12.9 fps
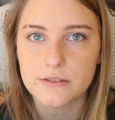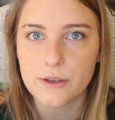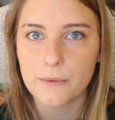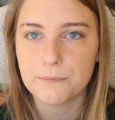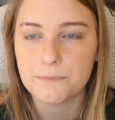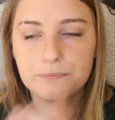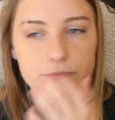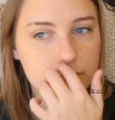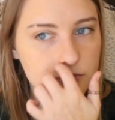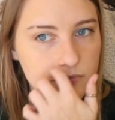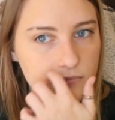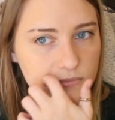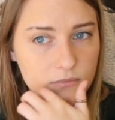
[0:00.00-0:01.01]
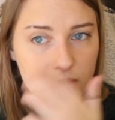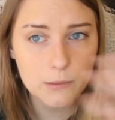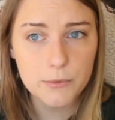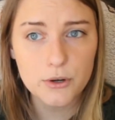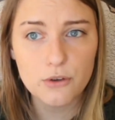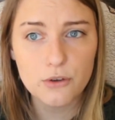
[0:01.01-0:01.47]
So
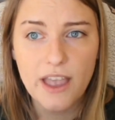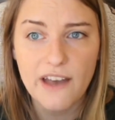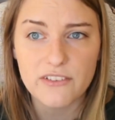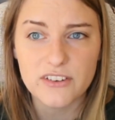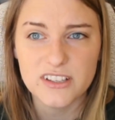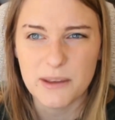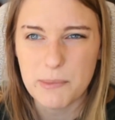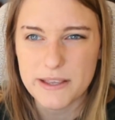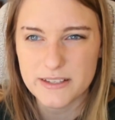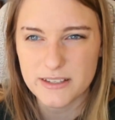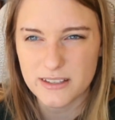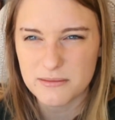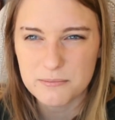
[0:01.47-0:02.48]
let me know if you have any like basic